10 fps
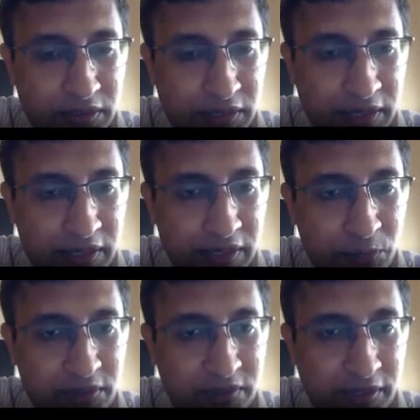ending
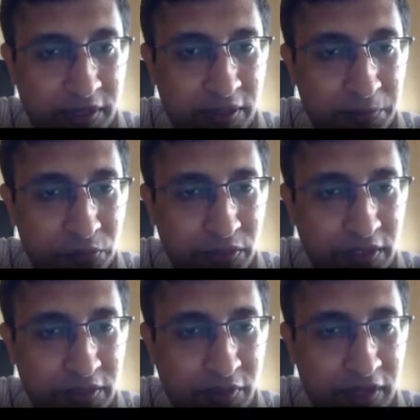with selenium, so there
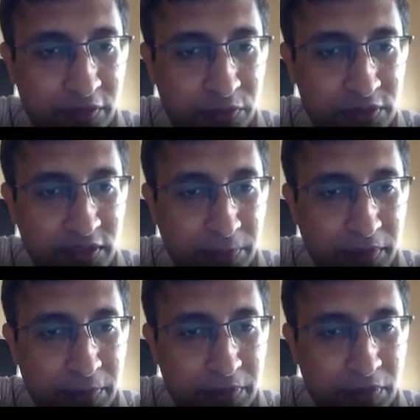is a van der Waals
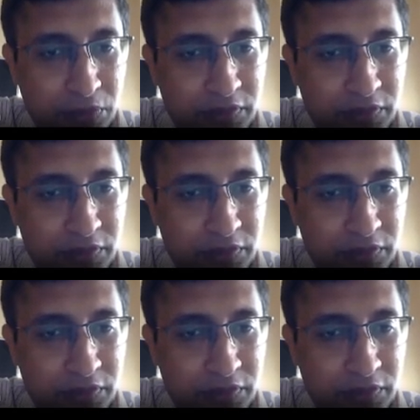coupling between two